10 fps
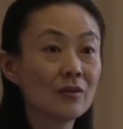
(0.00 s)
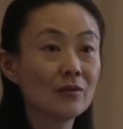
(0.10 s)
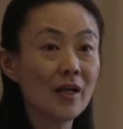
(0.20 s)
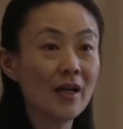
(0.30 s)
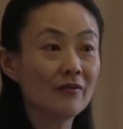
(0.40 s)

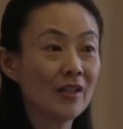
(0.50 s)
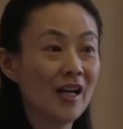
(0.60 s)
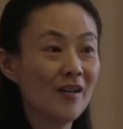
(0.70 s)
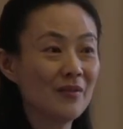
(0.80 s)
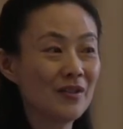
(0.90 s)
Do I have
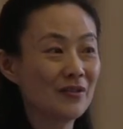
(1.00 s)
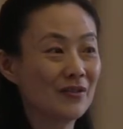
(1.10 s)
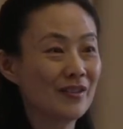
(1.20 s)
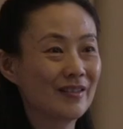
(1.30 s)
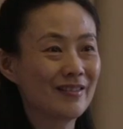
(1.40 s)
time
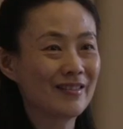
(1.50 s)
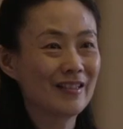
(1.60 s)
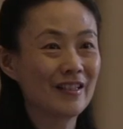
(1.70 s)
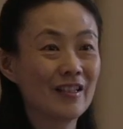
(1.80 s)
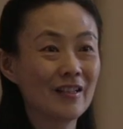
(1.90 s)
to
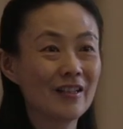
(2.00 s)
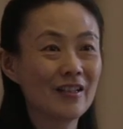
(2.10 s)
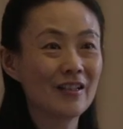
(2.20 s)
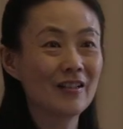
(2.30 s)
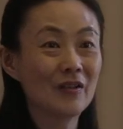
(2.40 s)

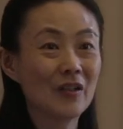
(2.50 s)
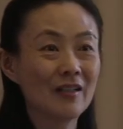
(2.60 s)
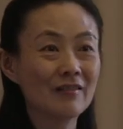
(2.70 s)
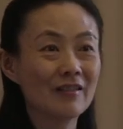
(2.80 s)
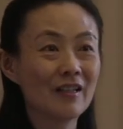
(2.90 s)
go
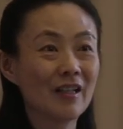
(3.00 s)
on?